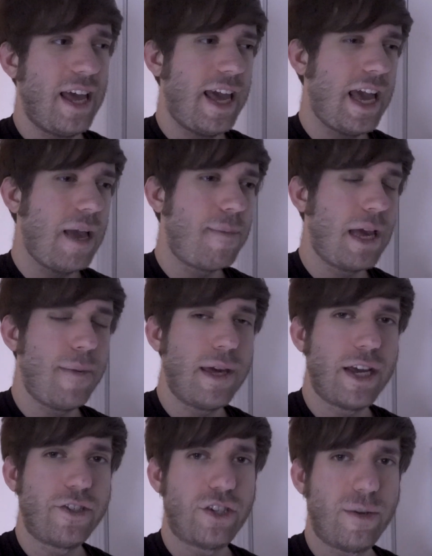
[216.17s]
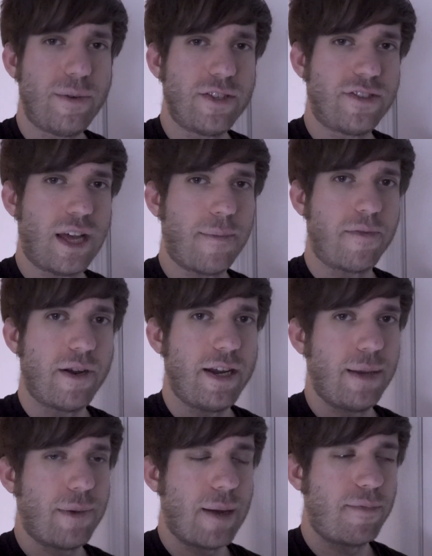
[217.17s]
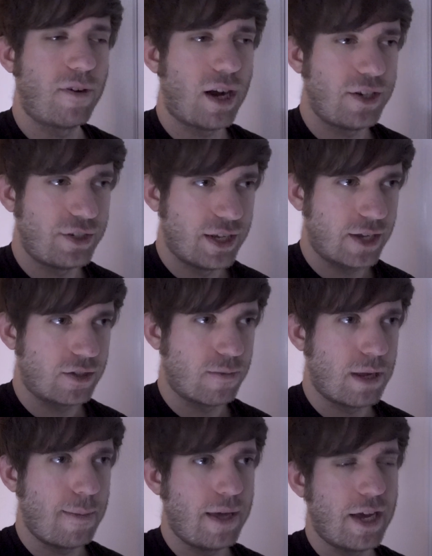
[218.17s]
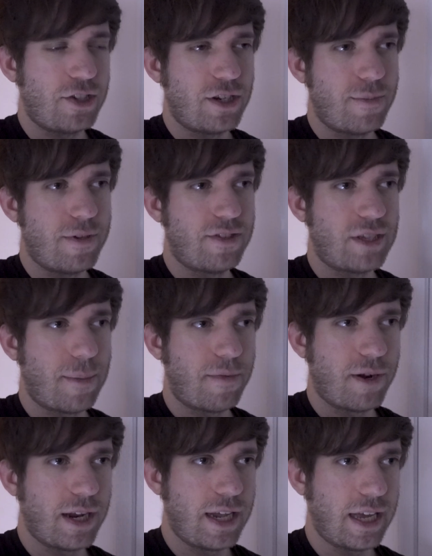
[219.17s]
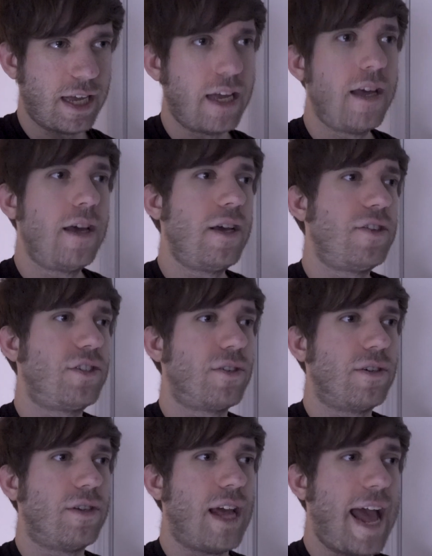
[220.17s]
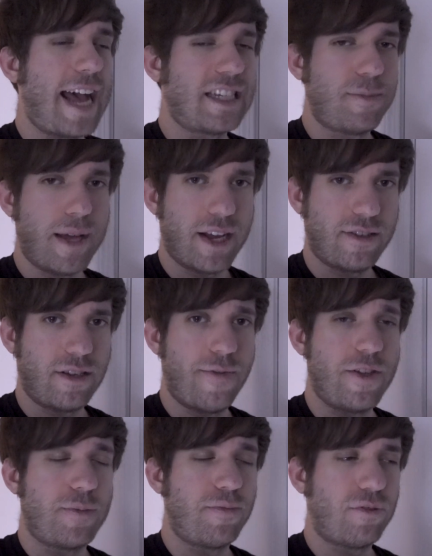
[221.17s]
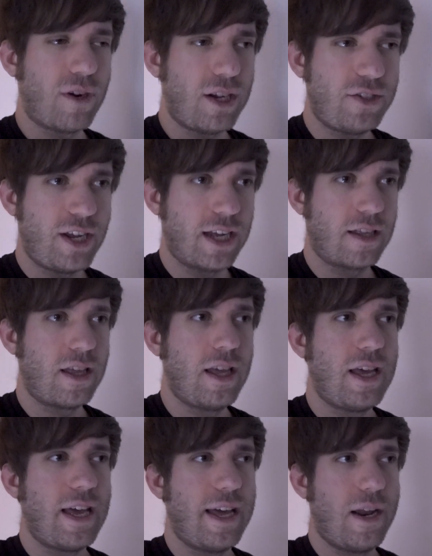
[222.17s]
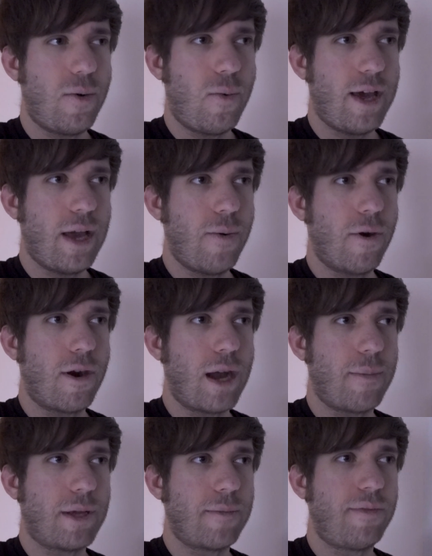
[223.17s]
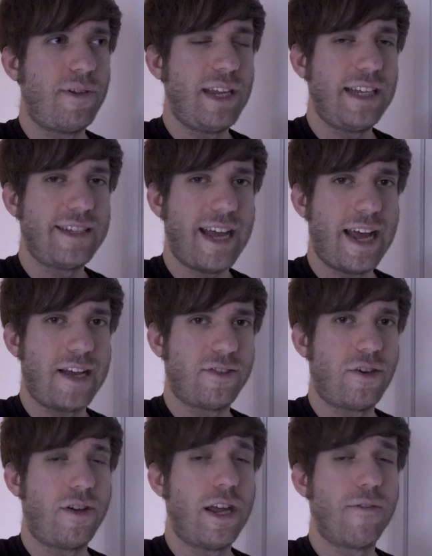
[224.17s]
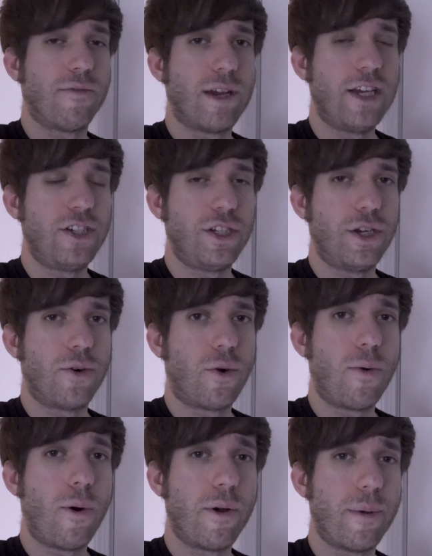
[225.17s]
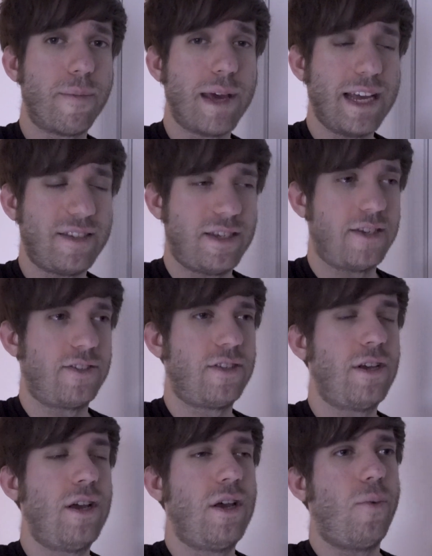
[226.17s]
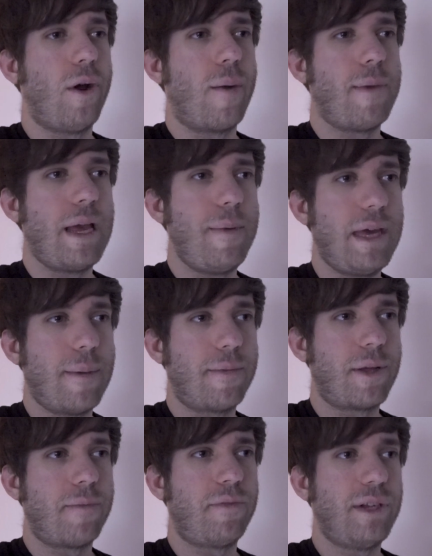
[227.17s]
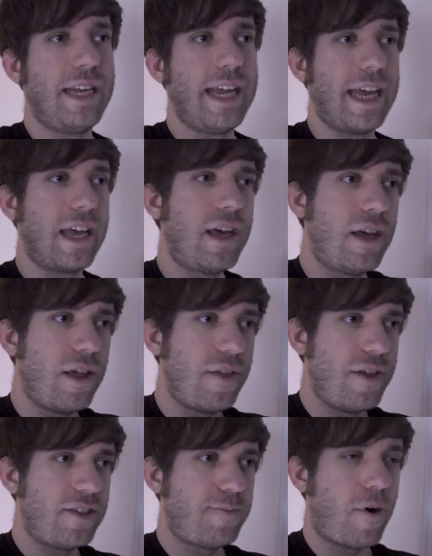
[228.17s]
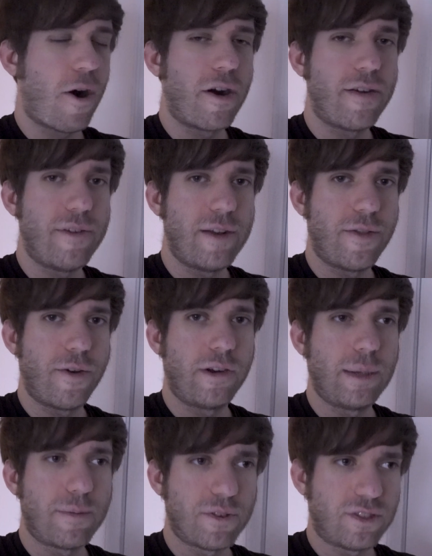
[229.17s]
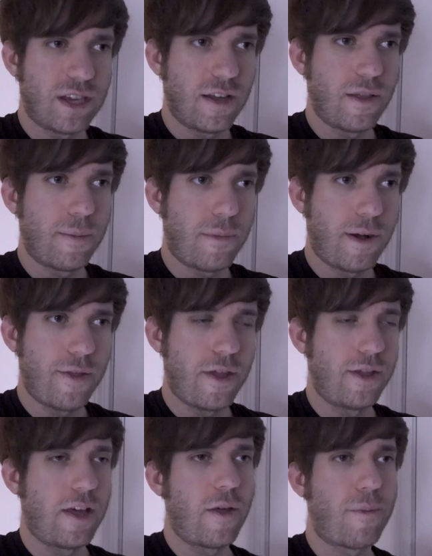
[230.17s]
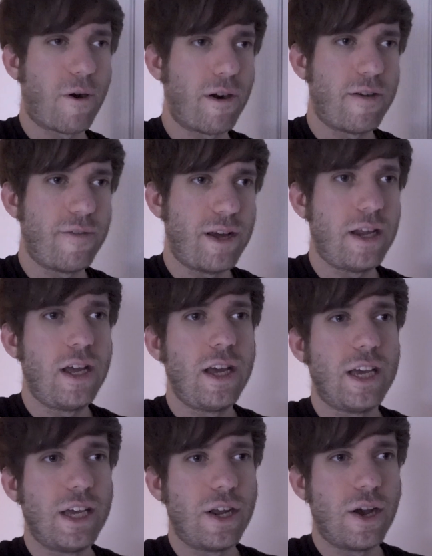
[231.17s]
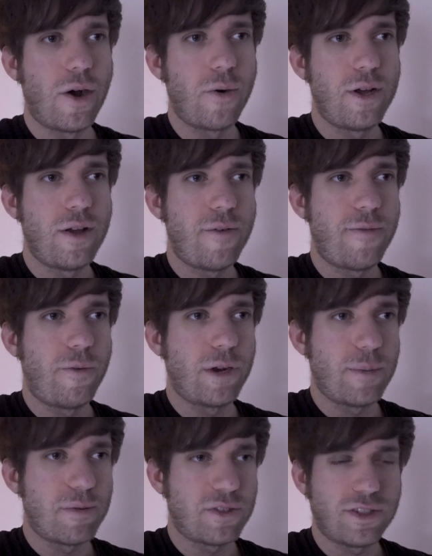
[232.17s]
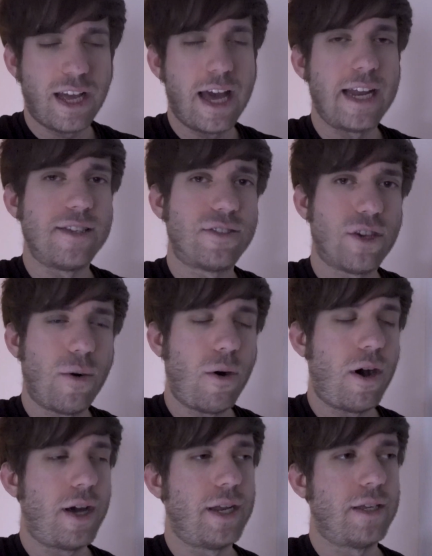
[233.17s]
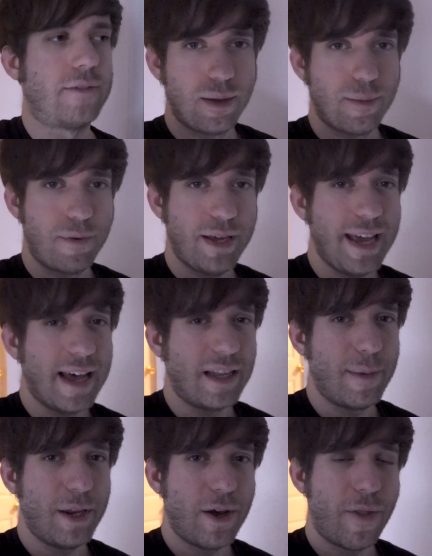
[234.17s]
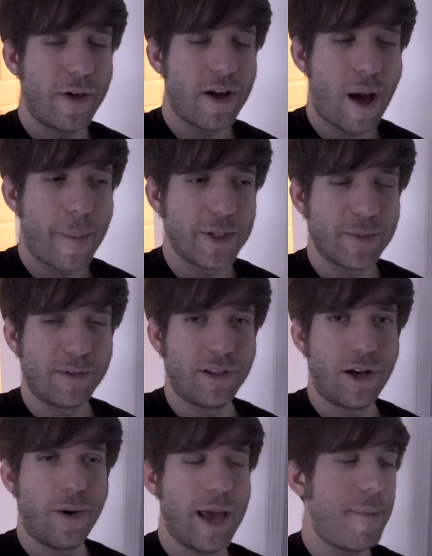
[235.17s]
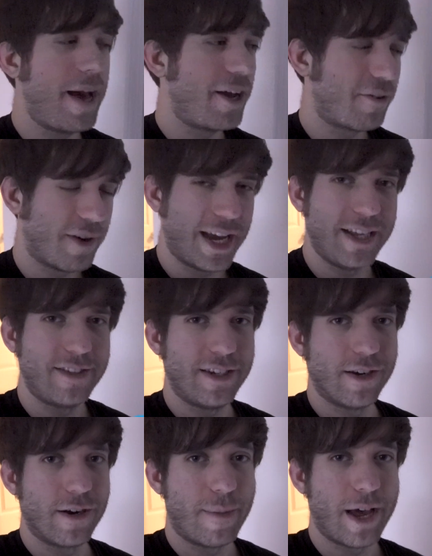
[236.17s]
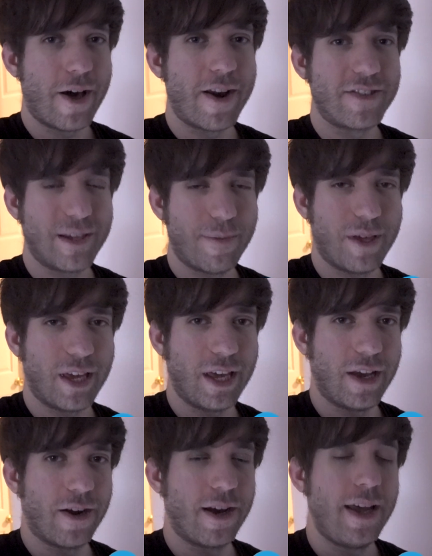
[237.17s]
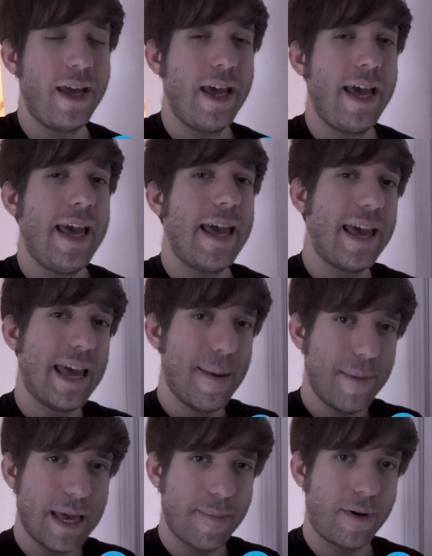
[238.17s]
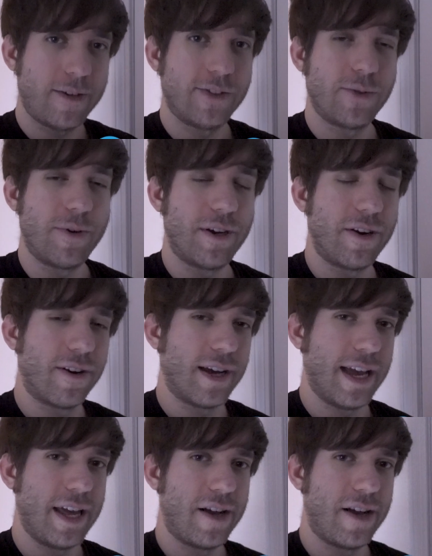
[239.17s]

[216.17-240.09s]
hey, maybe I should have been separating my projects, or maybe I should have been separating certain aspects of this project in a way where I'm completing tasks on a ratio quota basis, where maybe I'm completing this part of it 30% of the month and the other part of it, 40% and so on. But yeah, let me know in the comments below, am I crazy or am I onto something here? Hit me up on Twitter and